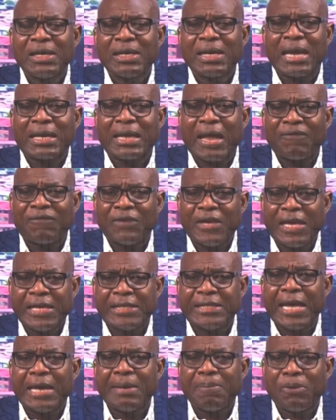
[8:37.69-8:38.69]
that have
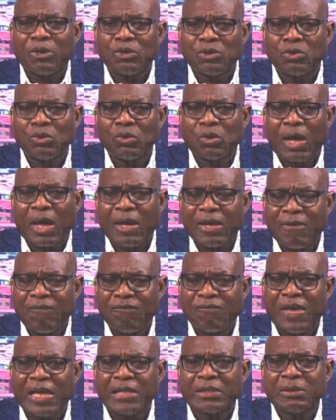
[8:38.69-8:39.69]
aged but you can
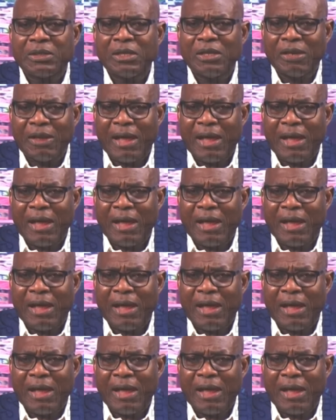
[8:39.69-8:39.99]
invest